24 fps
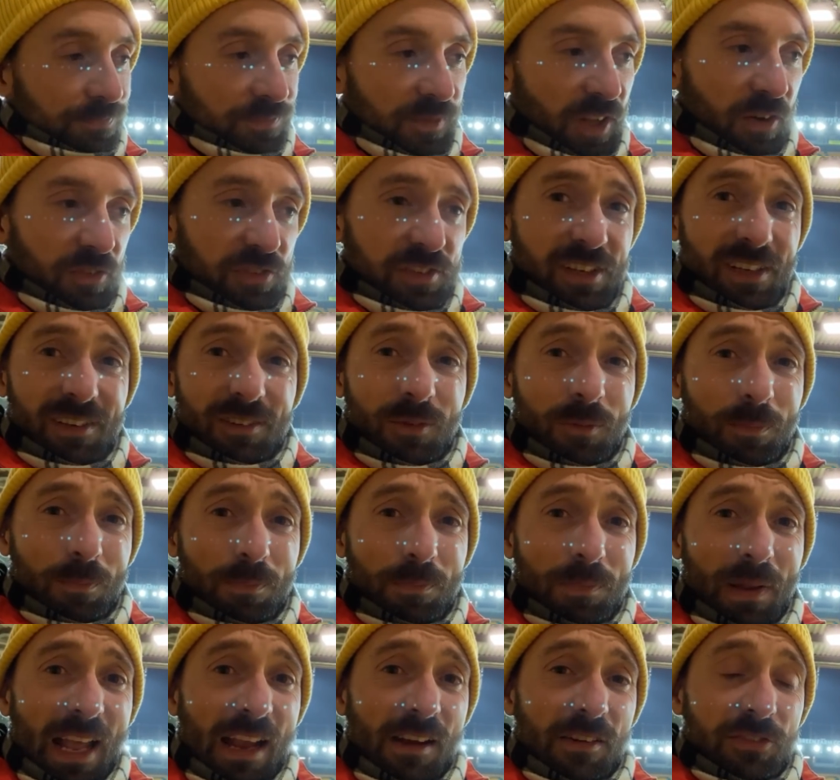Obviously a
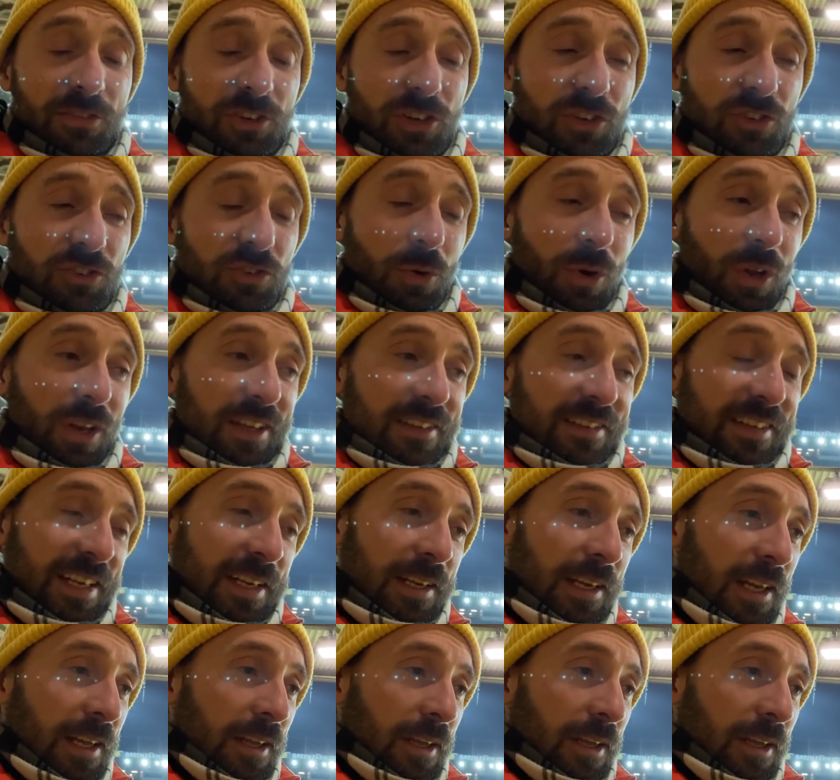player of huge quality,